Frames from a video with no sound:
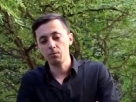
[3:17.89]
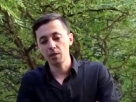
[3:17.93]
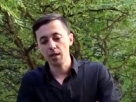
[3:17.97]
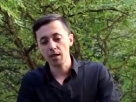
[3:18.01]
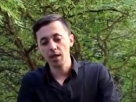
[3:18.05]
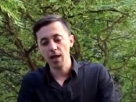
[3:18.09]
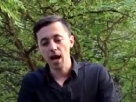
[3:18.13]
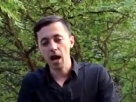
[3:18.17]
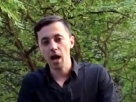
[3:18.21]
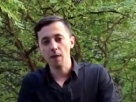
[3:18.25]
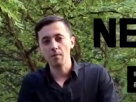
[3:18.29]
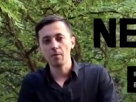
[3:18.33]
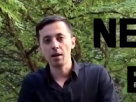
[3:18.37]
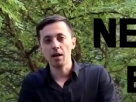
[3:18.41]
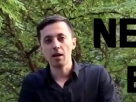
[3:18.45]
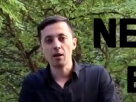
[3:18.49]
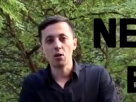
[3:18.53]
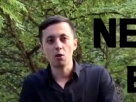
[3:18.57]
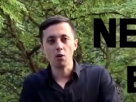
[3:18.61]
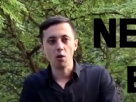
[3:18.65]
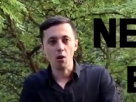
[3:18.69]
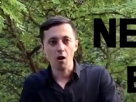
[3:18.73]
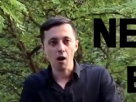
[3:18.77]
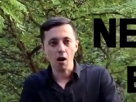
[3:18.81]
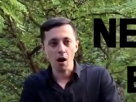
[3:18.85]
become a
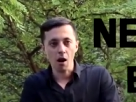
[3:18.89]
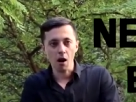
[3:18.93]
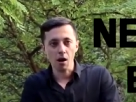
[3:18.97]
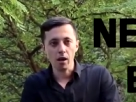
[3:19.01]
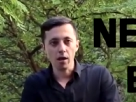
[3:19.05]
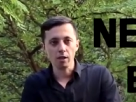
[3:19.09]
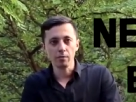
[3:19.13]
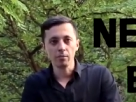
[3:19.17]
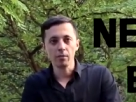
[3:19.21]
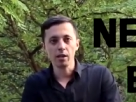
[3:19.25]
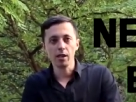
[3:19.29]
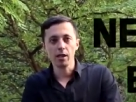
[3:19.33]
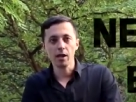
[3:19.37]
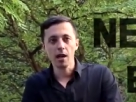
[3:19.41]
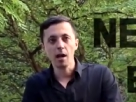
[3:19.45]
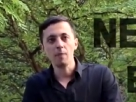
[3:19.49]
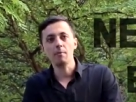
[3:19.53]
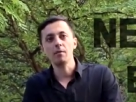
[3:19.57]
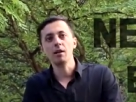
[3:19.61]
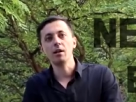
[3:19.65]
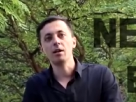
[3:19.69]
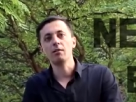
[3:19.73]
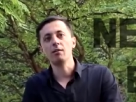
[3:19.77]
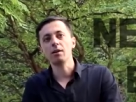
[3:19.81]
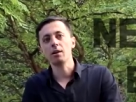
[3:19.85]
law and
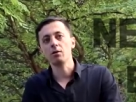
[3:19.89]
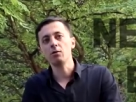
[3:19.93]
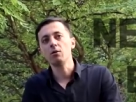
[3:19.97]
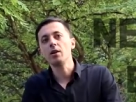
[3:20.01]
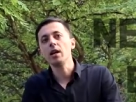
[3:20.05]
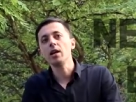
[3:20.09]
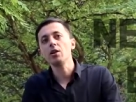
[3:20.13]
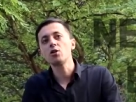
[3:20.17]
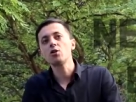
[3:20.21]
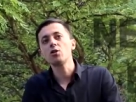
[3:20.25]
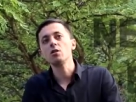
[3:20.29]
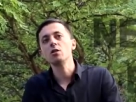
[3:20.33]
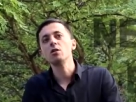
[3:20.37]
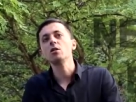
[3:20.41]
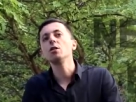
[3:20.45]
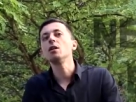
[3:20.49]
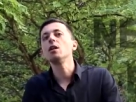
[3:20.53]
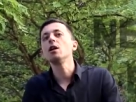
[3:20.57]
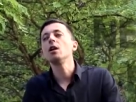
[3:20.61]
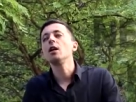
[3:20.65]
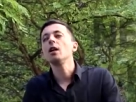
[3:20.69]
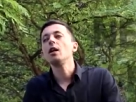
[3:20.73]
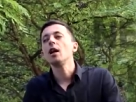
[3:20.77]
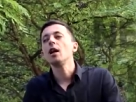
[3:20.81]
become a regulation,